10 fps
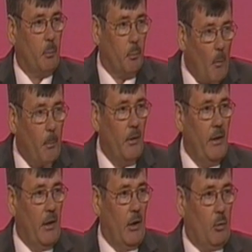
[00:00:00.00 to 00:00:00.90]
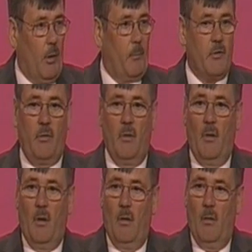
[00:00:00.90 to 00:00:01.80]
to properly equip
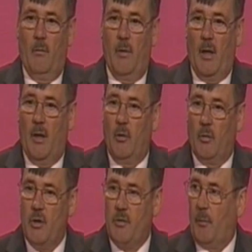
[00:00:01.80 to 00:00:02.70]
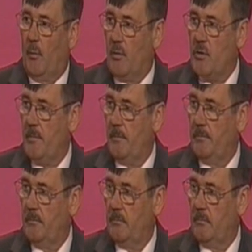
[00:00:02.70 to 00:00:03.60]
the increased force.